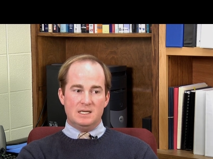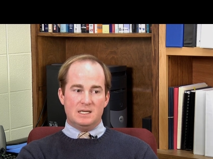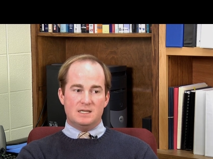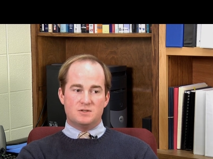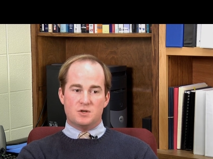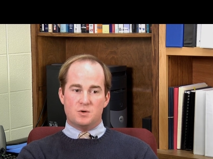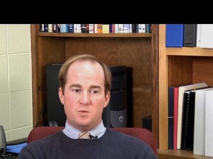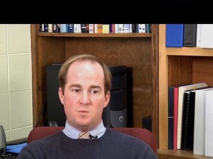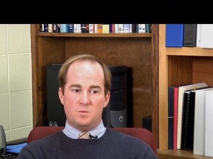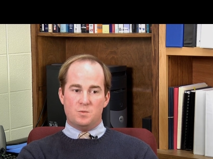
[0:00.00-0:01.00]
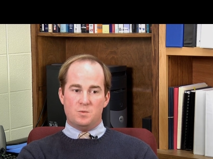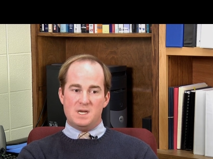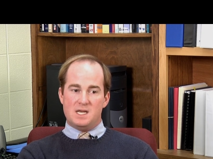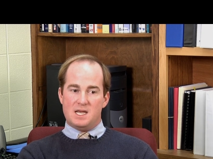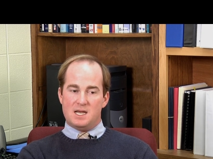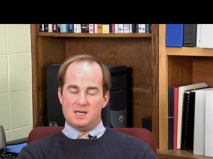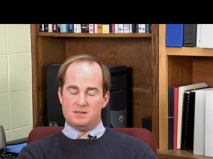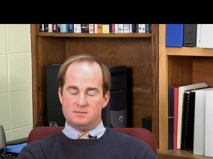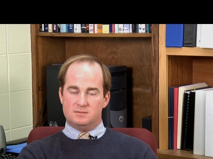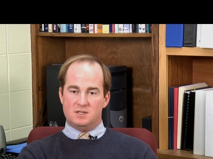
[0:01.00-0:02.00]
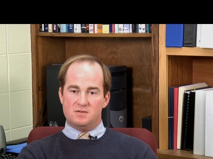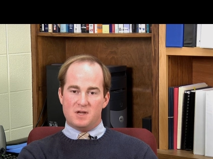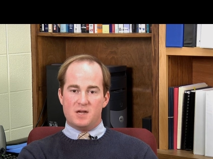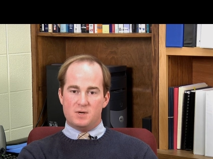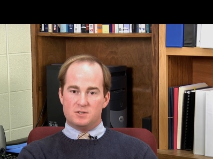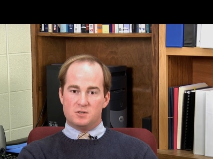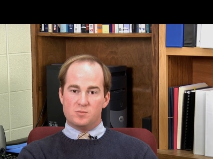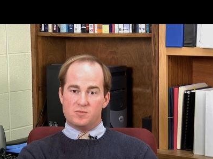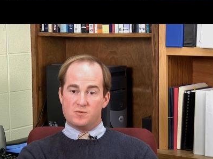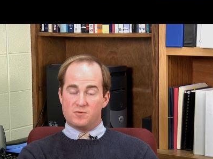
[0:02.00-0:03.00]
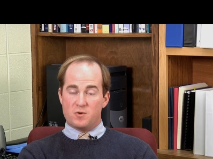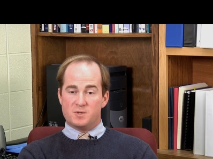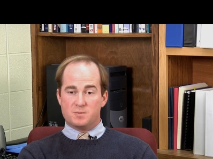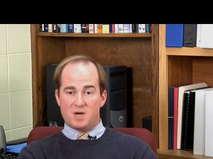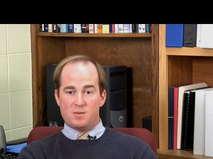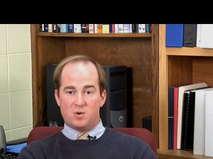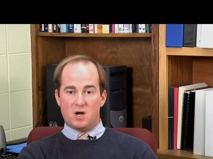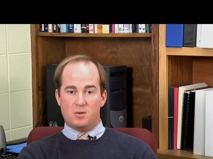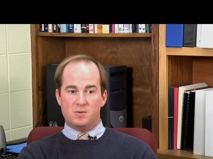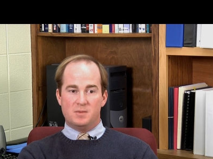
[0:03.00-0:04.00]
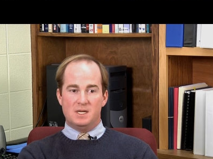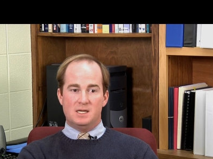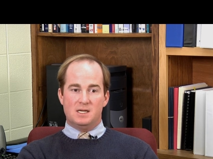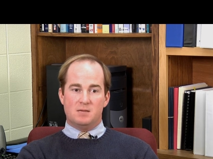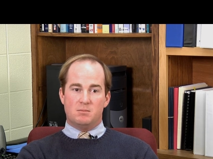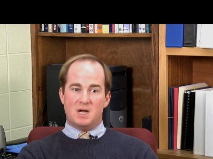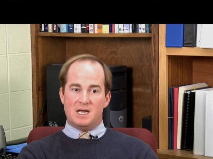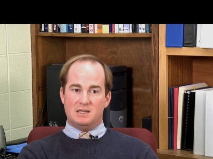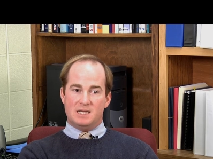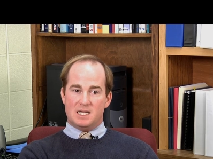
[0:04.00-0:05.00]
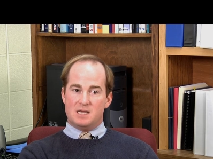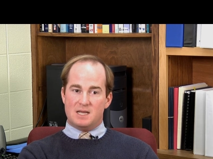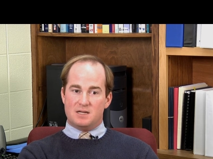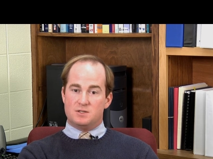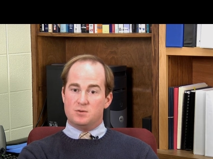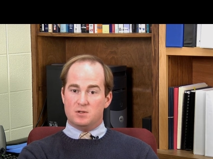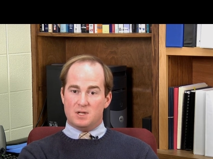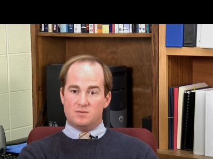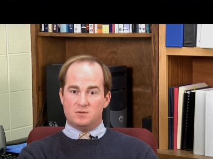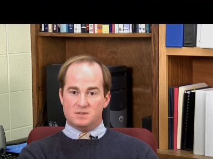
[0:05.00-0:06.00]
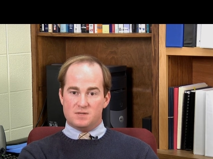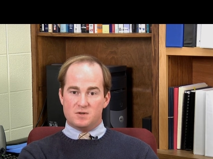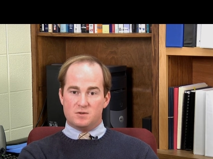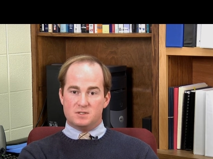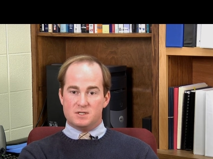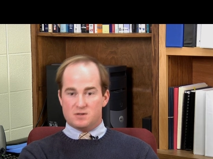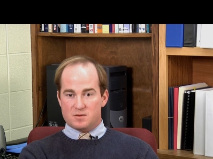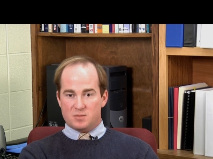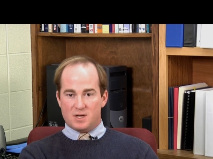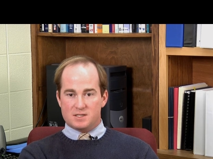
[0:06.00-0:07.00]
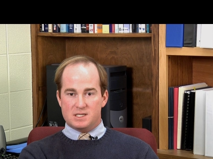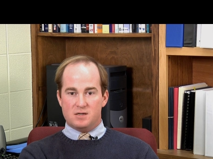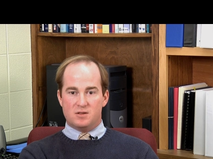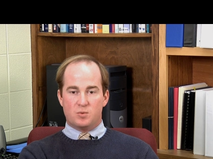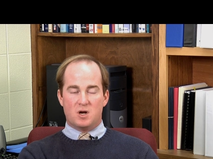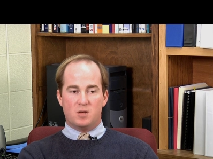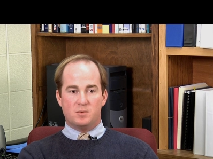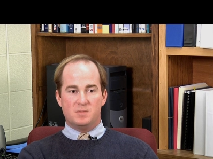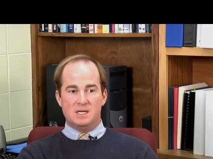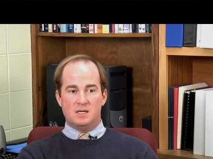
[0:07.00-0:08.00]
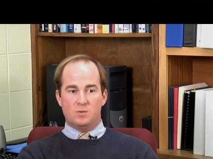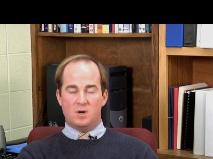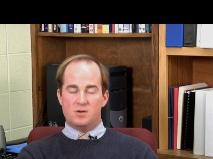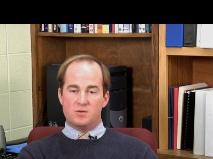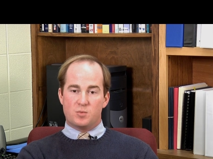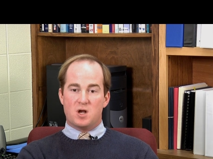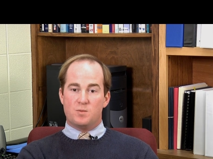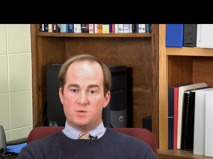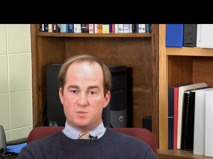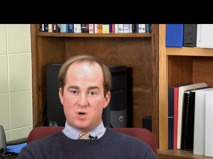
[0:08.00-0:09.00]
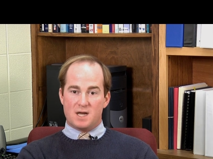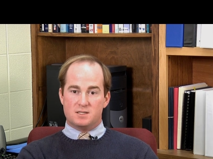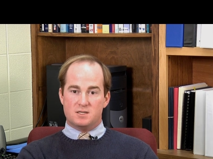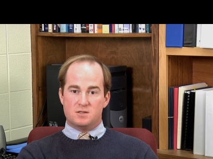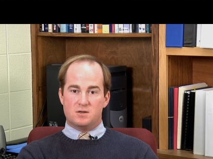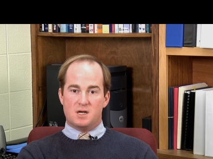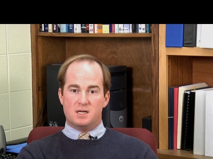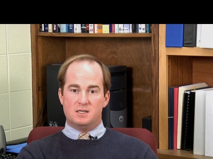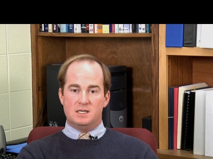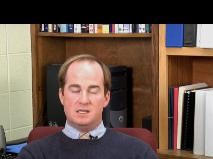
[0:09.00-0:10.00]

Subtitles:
And so we can evaluate student performance by problem by linking that to the level of difficulty or complexity of the problem, whether the problem was practiced or not,